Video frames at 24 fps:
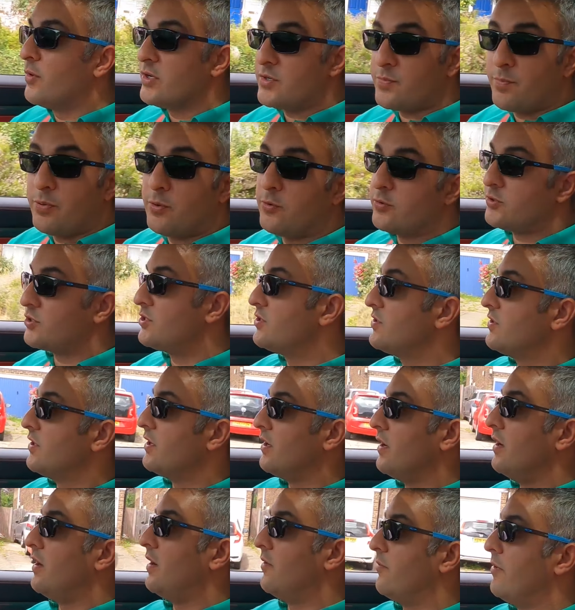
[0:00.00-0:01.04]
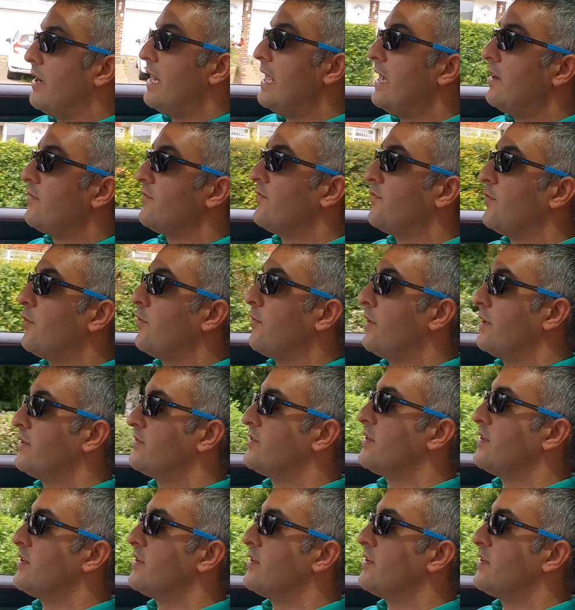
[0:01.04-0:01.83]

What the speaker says: which Porsches are renowned for,